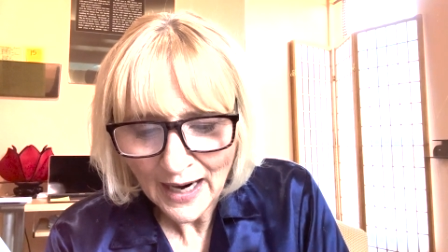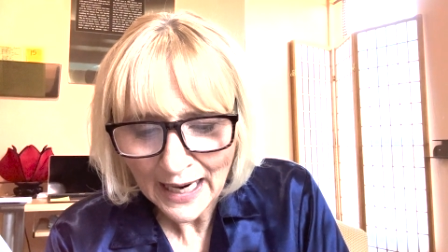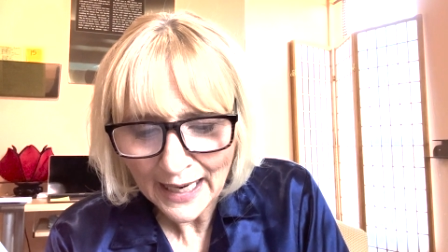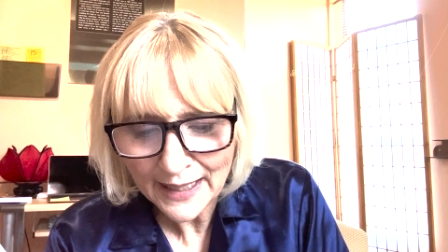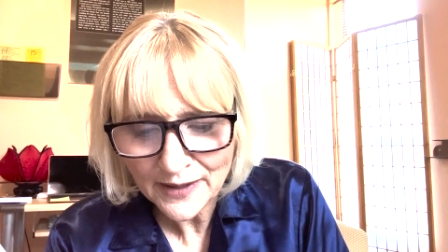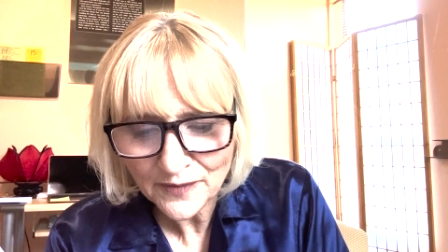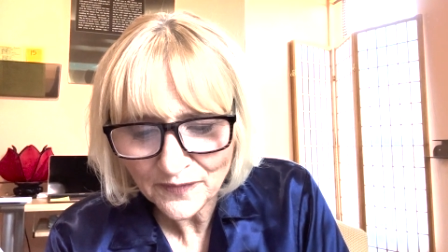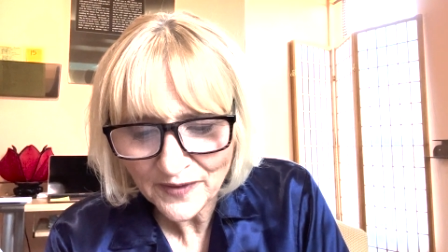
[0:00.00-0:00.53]

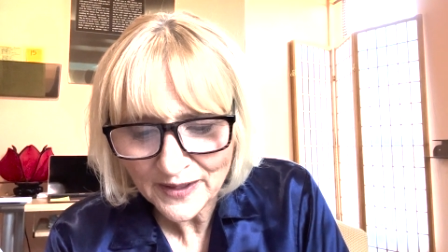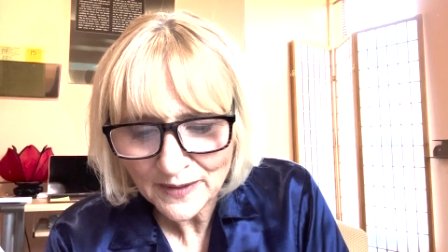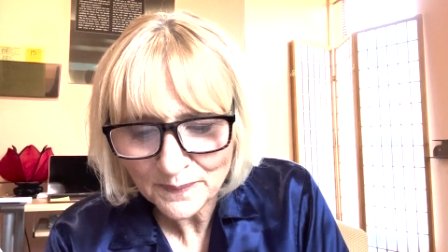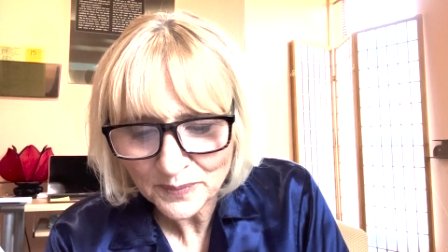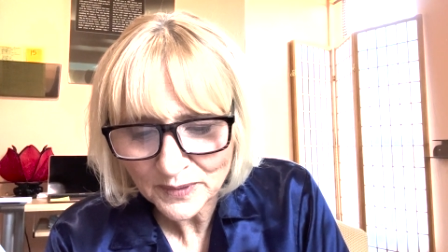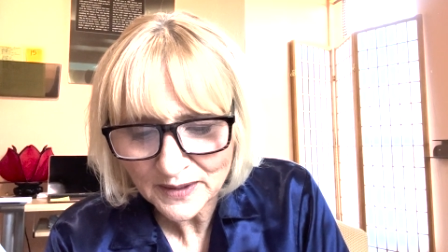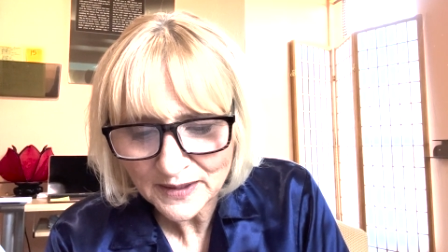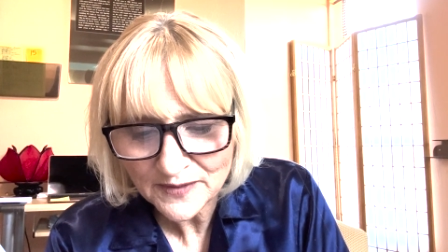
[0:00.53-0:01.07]
Ayurveda
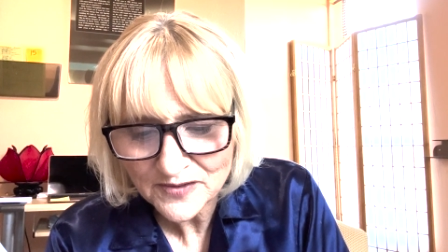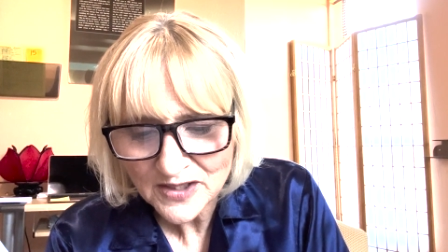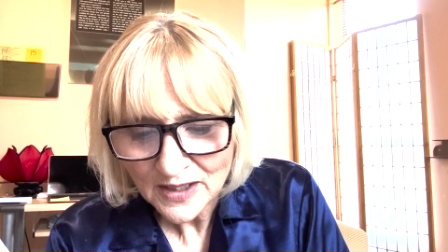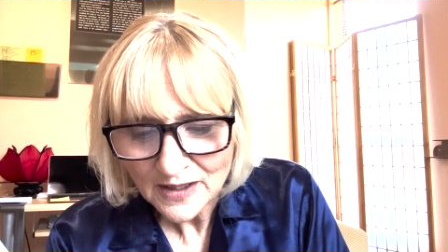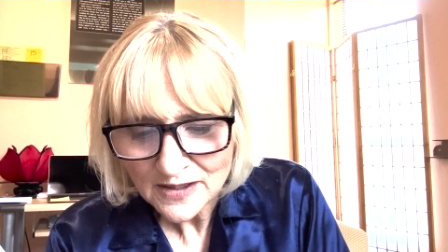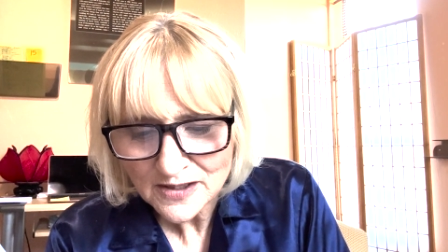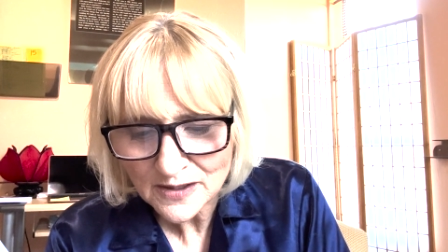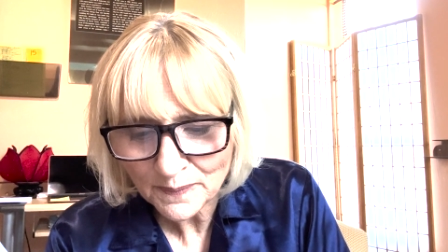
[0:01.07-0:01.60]
believes
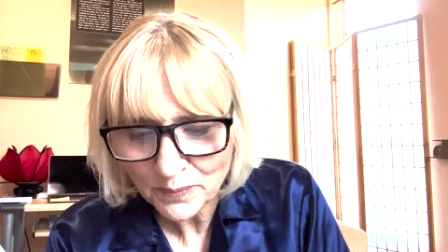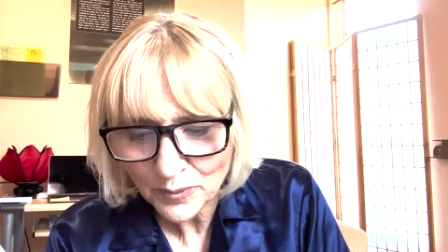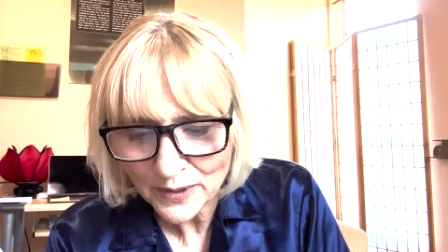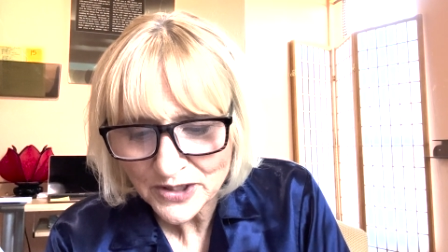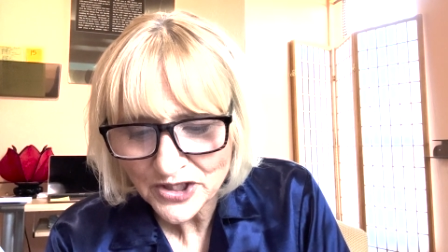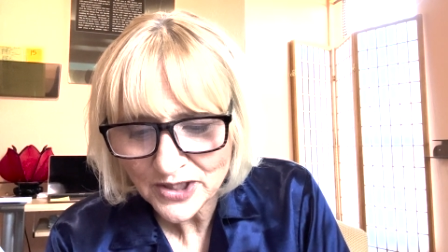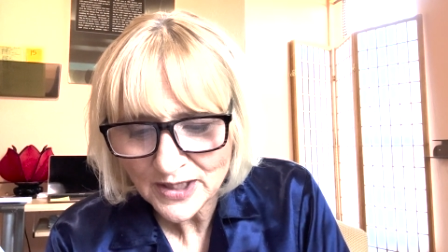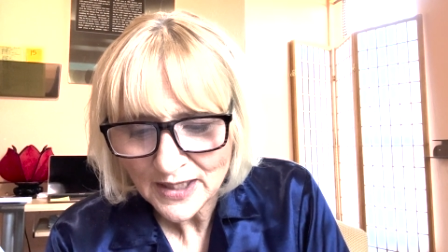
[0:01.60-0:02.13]

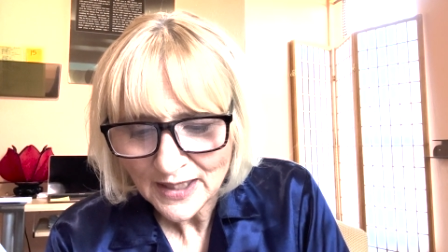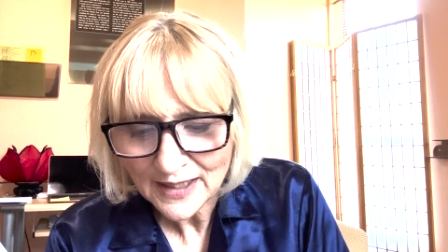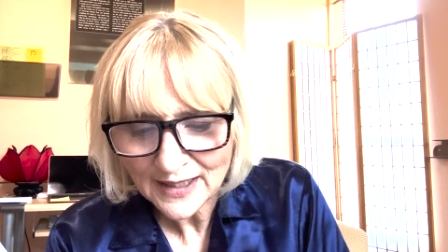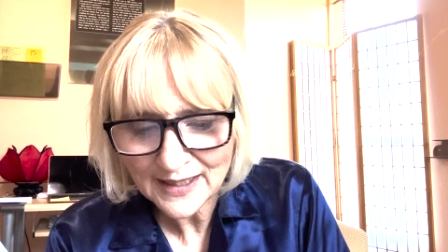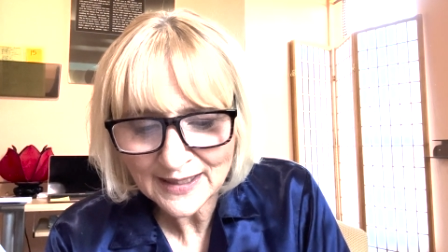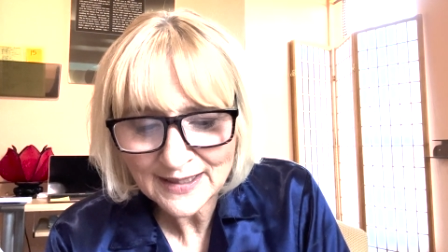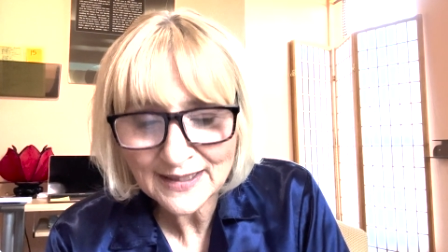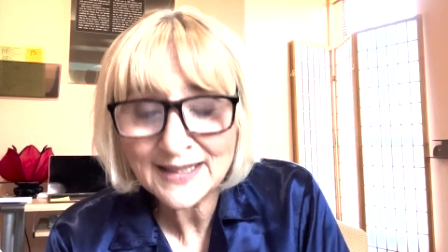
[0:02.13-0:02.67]
suppression
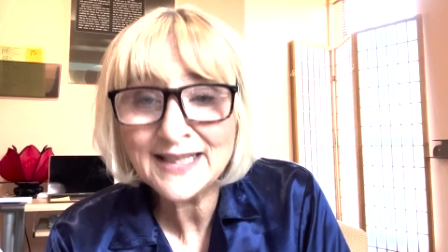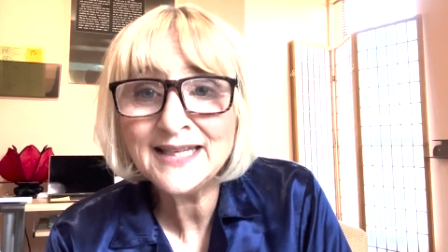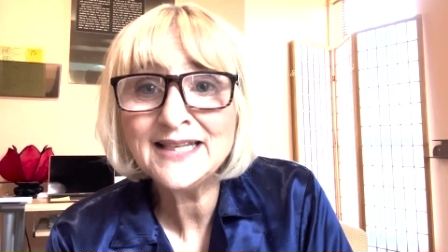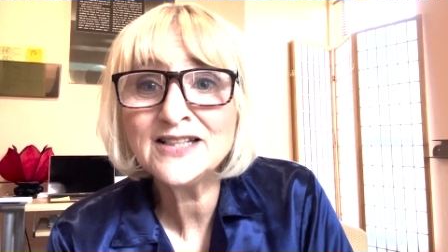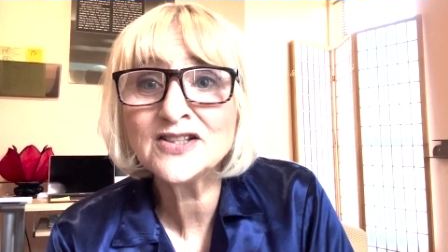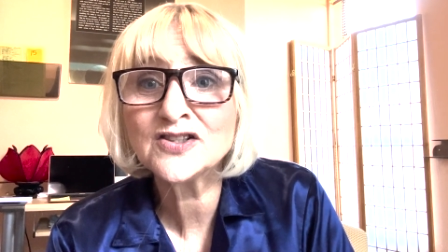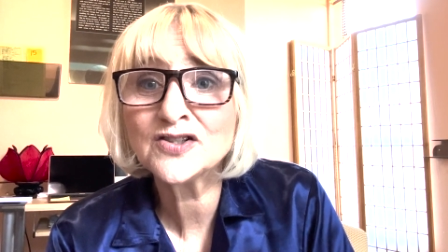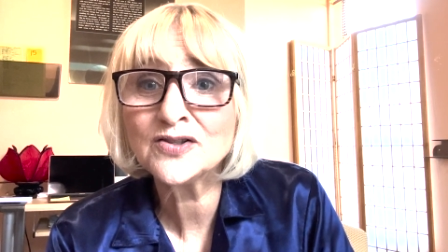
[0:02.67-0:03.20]
can
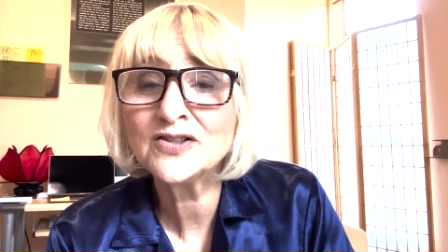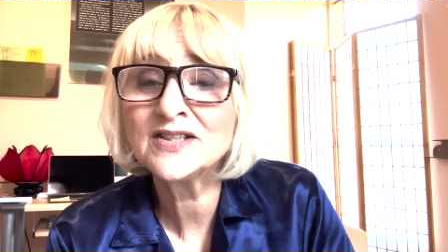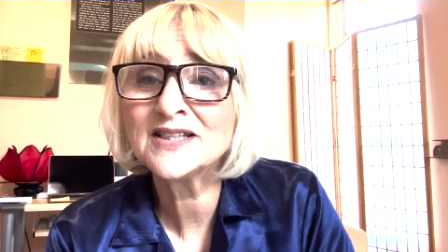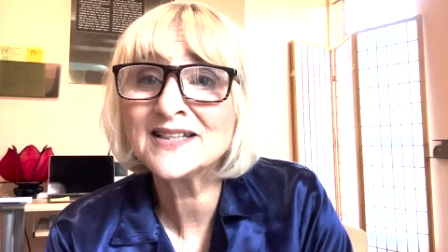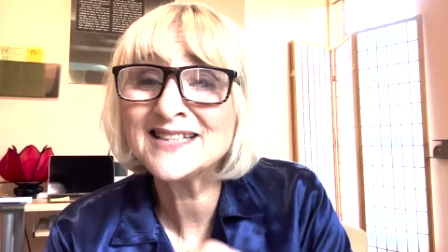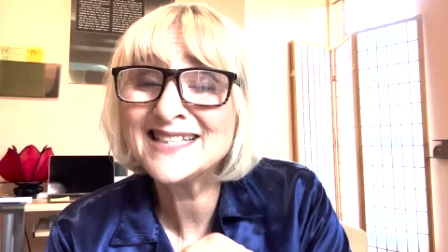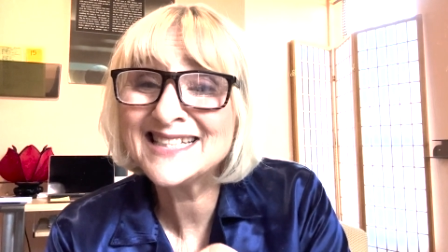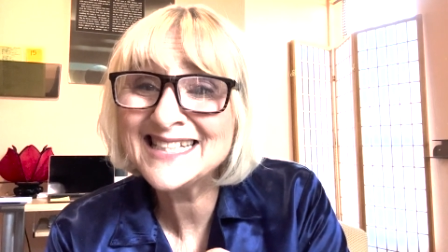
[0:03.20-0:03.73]
lead to
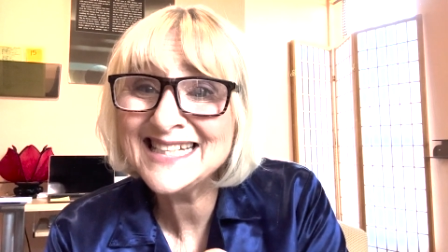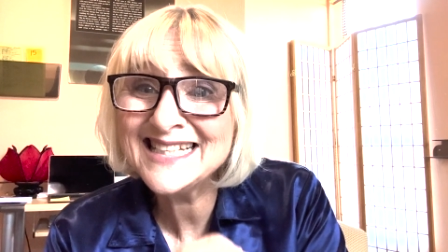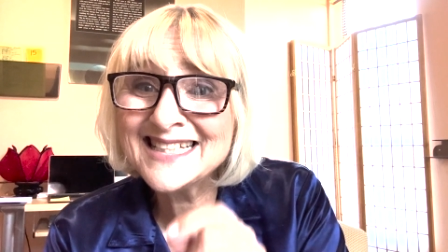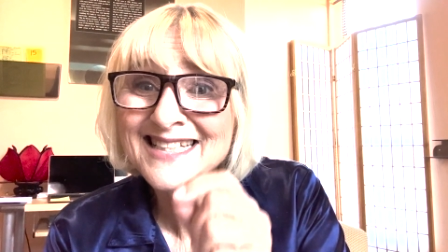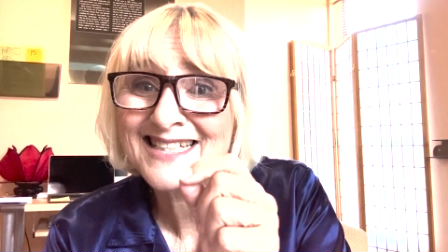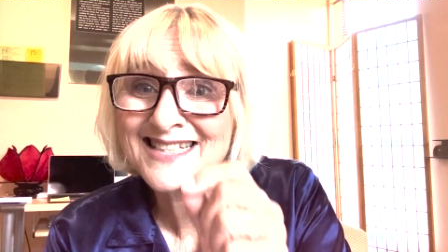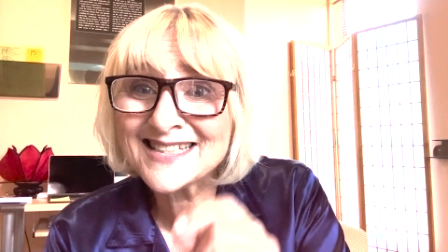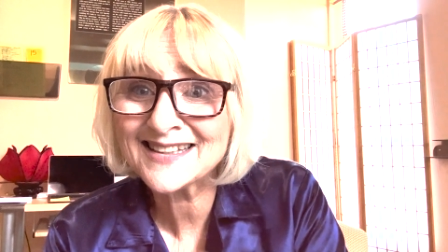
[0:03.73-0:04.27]

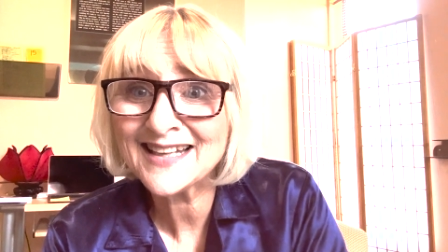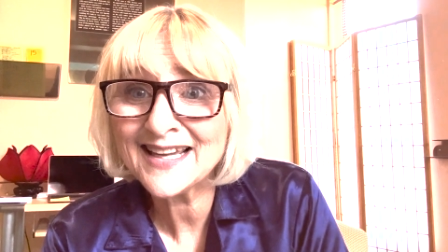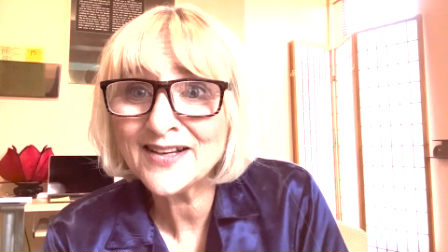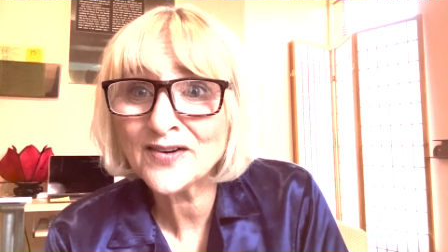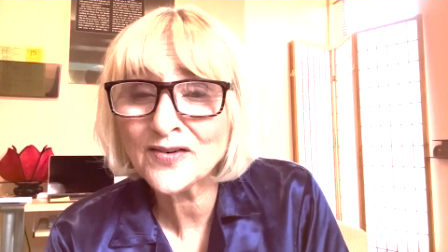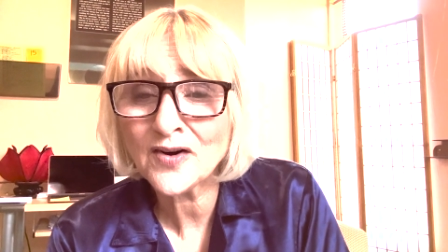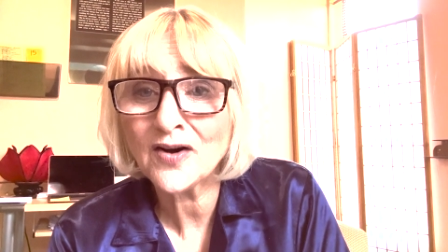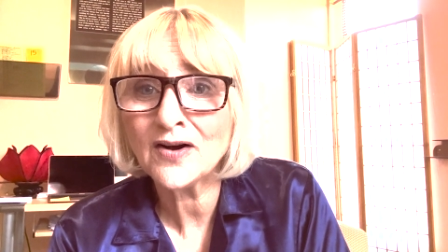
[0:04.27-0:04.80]
diseases
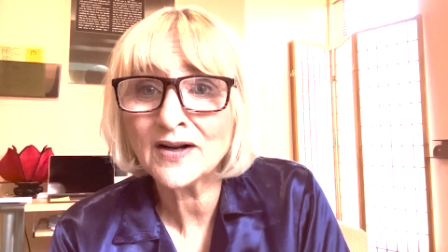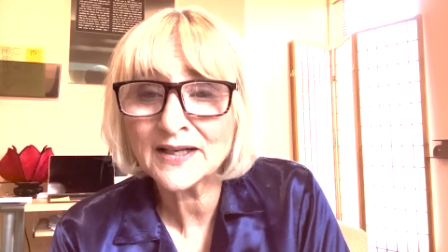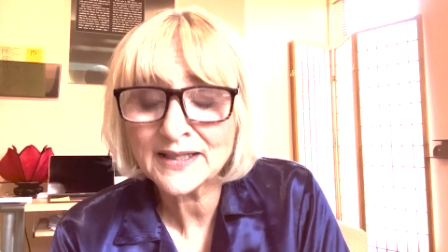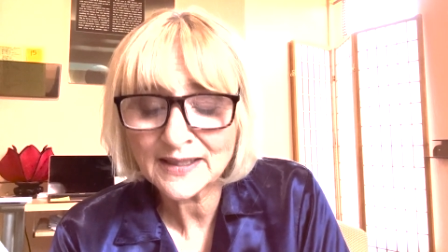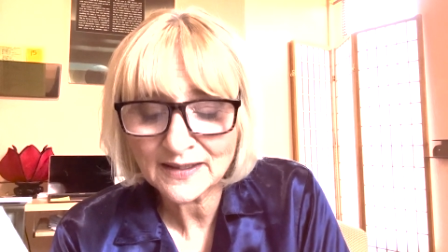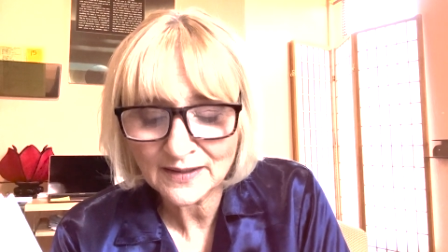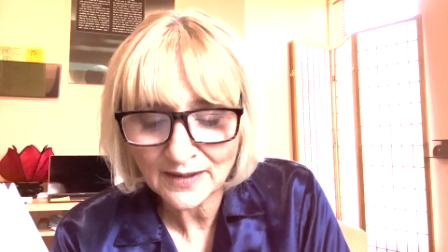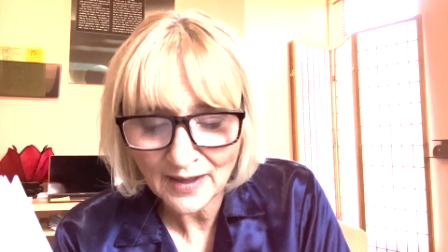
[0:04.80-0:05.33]
later on
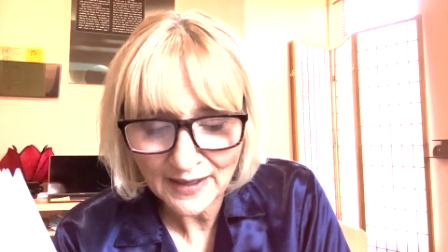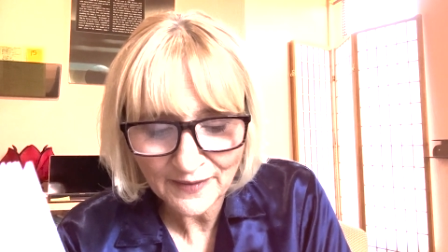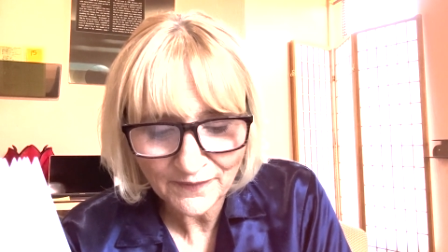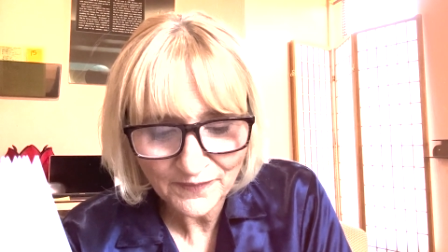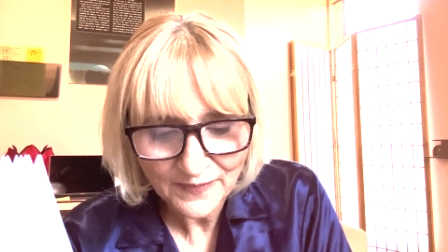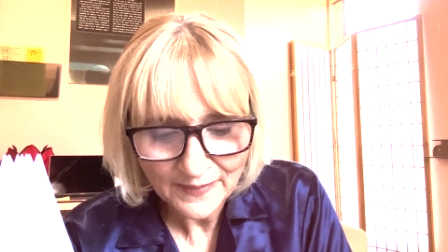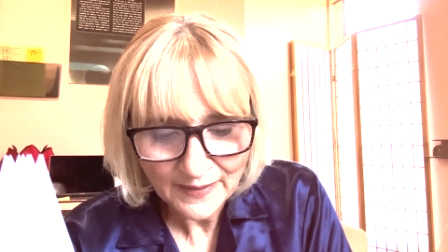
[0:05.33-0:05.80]
in life.